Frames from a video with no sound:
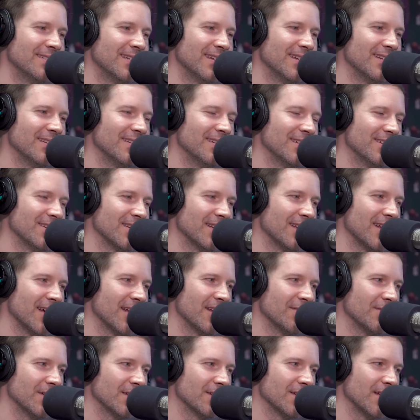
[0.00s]
Uh, there's a
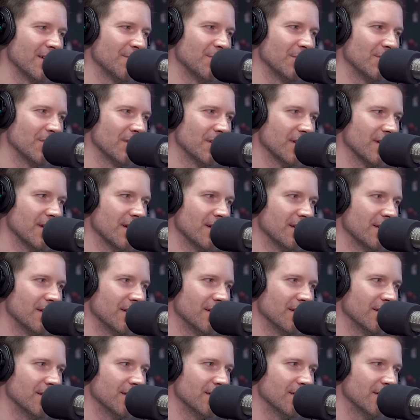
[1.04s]
lot of examples of that.
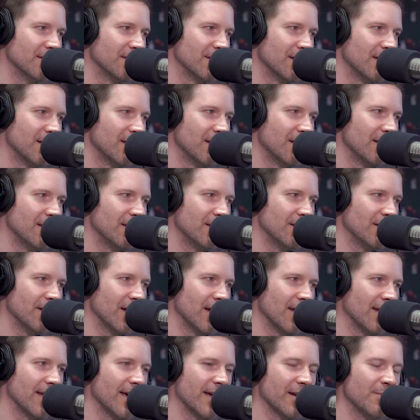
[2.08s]
You know, you
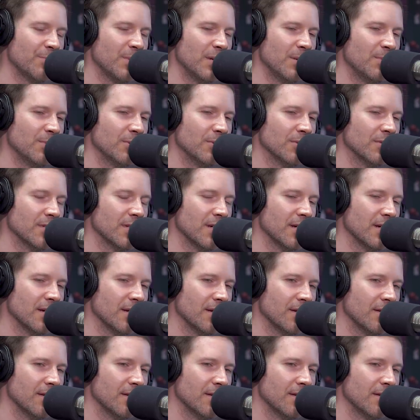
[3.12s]
got a lot of people
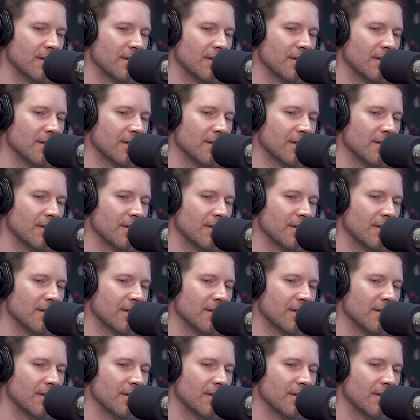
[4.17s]
that,